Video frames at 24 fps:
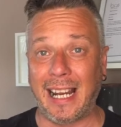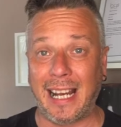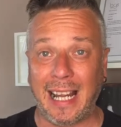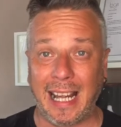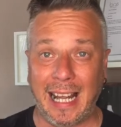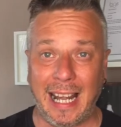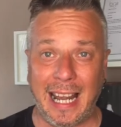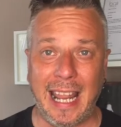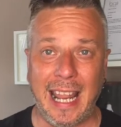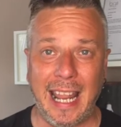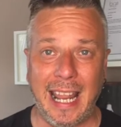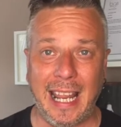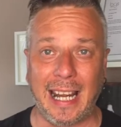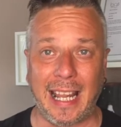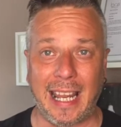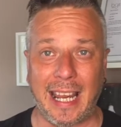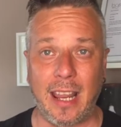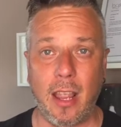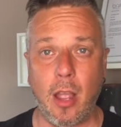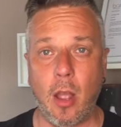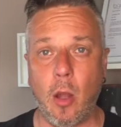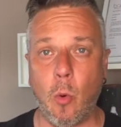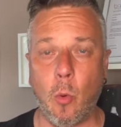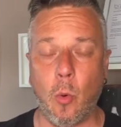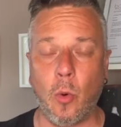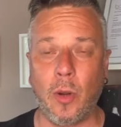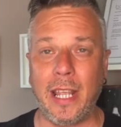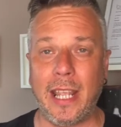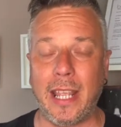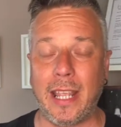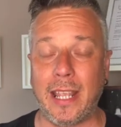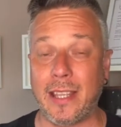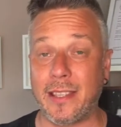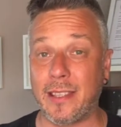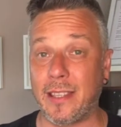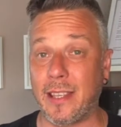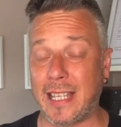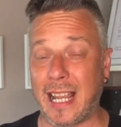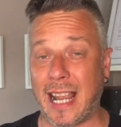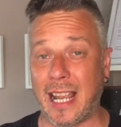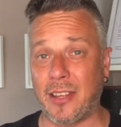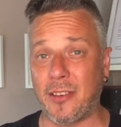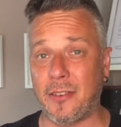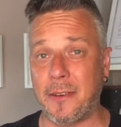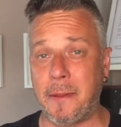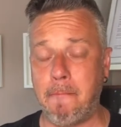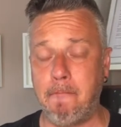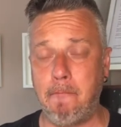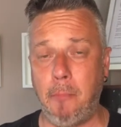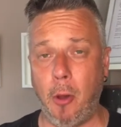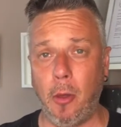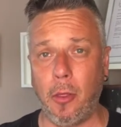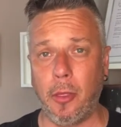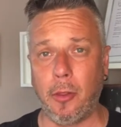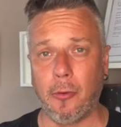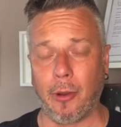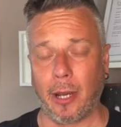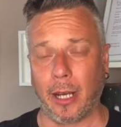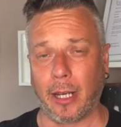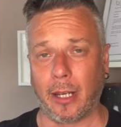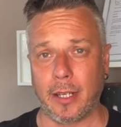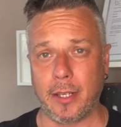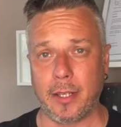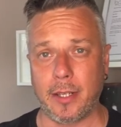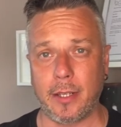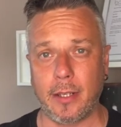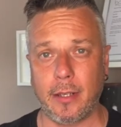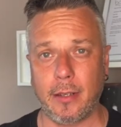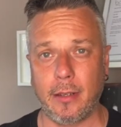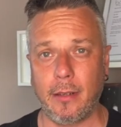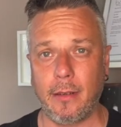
clearly what it is that's actually bothering us.